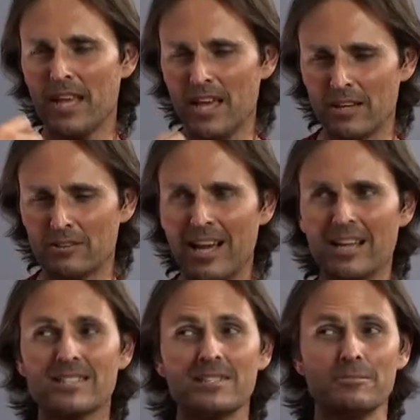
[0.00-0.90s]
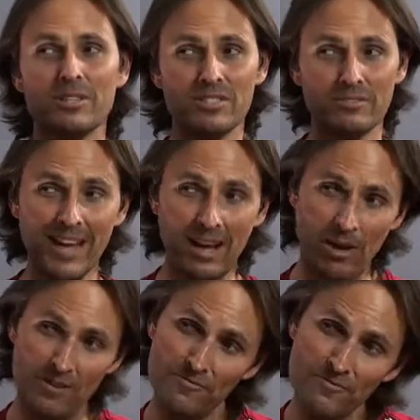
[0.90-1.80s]
and asking myself how
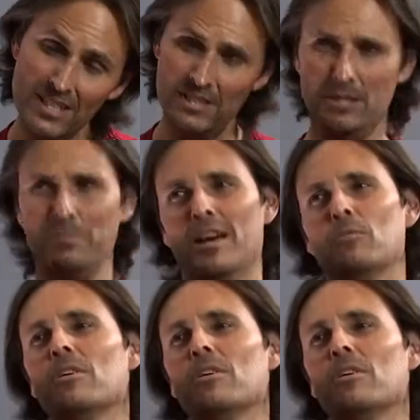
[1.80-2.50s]
I feel about